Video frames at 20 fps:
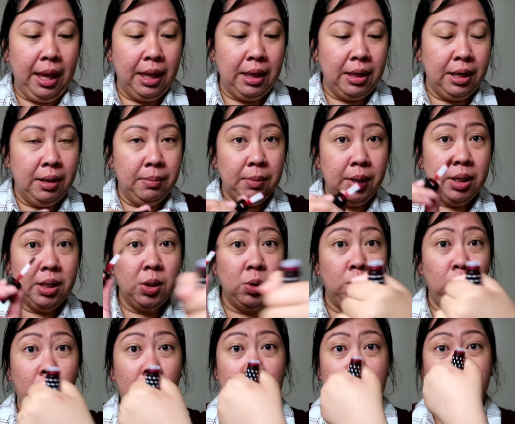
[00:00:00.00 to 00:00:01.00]
And then I'm going to
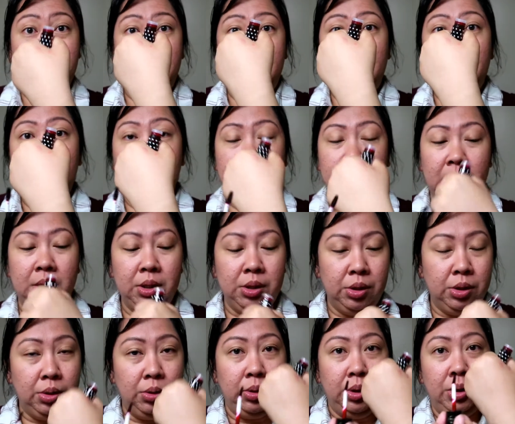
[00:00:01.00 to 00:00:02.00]
swipe it. I'm going to
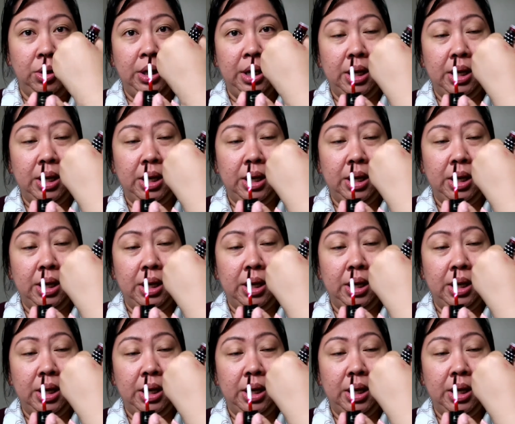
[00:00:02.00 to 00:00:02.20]
show you